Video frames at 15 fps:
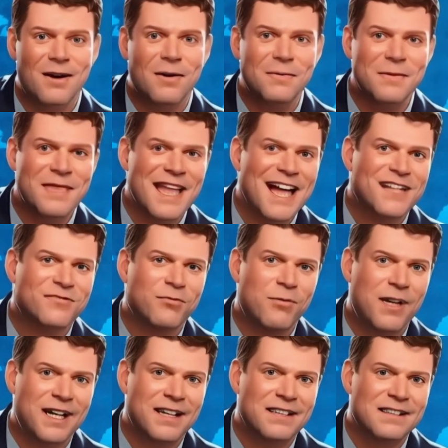Only when they asked for
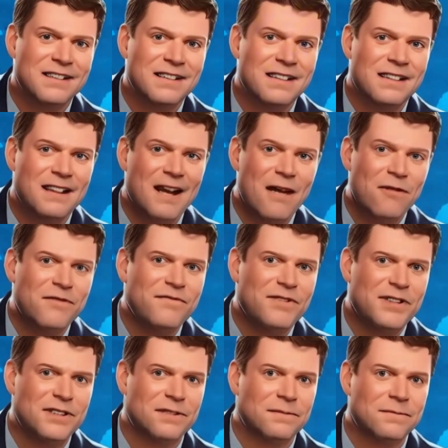money. How
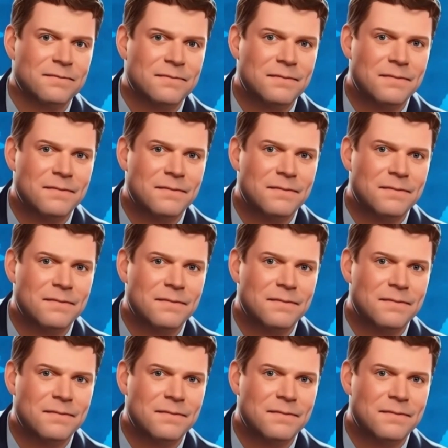convenient.